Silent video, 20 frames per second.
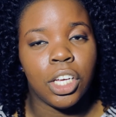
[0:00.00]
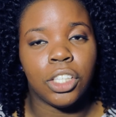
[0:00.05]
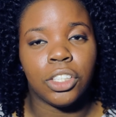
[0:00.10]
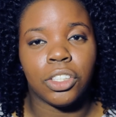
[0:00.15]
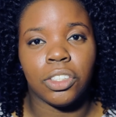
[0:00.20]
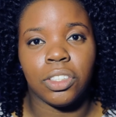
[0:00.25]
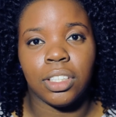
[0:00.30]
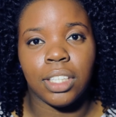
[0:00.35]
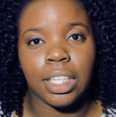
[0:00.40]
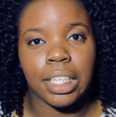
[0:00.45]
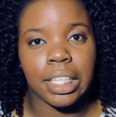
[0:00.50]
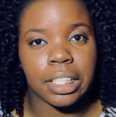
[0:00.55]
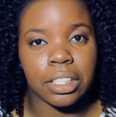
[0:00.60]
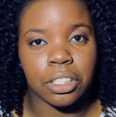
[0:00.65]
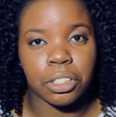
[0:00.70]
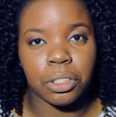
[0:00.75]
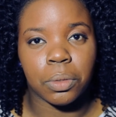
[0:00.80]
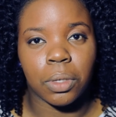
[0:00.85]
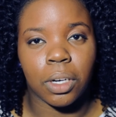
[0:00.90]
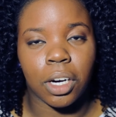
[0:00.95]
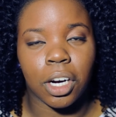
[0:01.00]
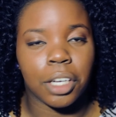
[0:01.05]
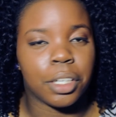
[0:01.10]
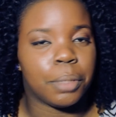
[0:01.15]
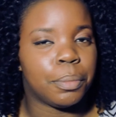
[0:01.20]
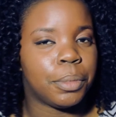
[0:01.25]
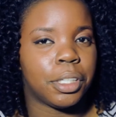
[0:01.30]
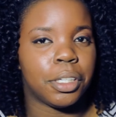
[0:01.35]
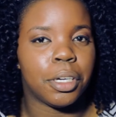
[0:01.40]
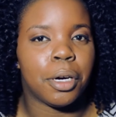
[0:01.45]
So then they get into an
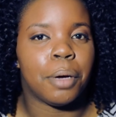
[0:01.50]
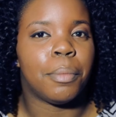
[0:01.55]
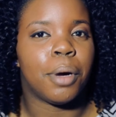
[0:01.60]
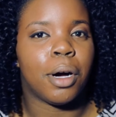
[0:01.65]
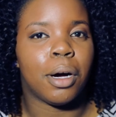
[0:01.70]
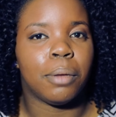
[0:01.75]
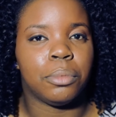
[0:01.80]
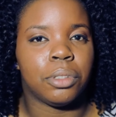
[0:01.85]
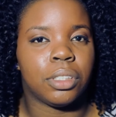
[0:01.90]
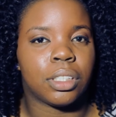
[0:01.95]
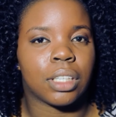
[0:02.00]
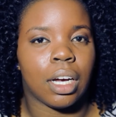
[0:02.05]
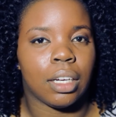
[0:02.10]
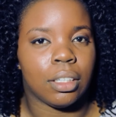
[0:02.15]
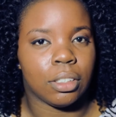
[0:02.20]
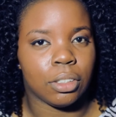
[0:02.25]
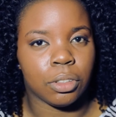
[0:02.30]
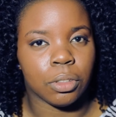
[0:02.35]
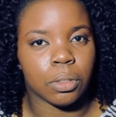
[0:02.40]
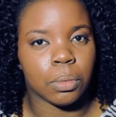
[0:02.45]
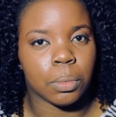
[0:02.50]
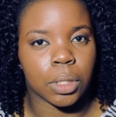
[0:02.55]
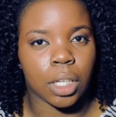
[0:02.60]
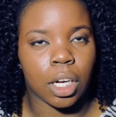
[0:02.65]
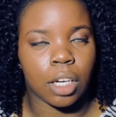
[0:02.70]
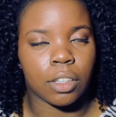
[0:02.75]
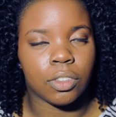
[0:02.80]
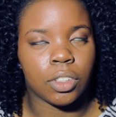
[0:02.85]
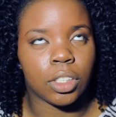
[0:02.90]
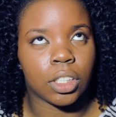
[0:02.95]
argument and her mom just kind of storms
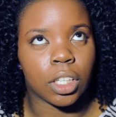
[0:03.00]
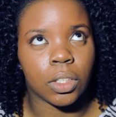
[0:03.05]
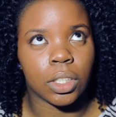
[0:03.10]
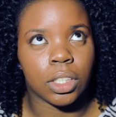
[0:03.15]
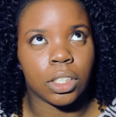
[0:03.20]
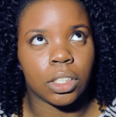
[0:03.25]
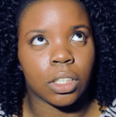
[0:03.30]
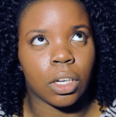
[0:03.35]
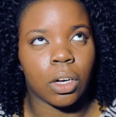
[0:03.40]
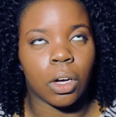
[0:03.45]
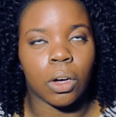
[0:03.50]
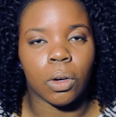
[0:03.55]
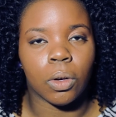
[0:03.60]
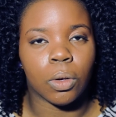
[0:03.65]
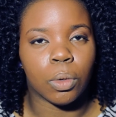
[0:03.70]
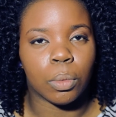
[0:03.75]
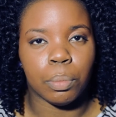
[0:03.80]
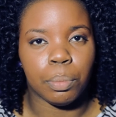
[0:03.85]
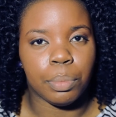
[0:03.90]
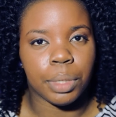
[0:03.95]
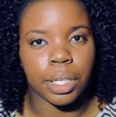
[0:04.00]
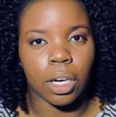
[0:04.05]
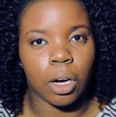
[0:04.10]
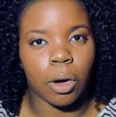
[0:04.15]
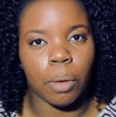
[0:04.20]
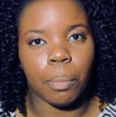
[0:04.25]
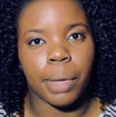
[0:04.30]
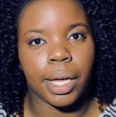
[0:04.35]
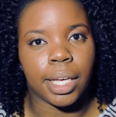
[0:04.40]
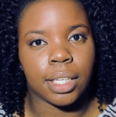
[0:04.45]
off. So it's a whole big
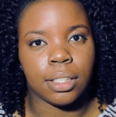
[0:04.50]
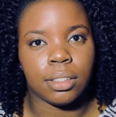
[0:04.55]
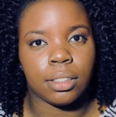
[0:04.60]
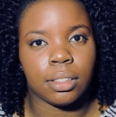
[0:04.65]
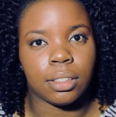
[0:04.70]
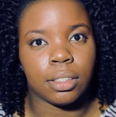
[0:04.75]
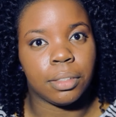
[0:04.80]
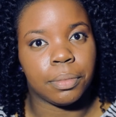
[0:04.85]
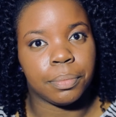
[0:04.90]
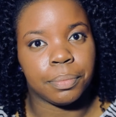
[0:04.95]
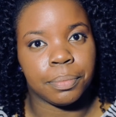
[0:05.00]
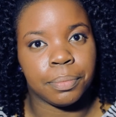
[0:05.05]
old mess.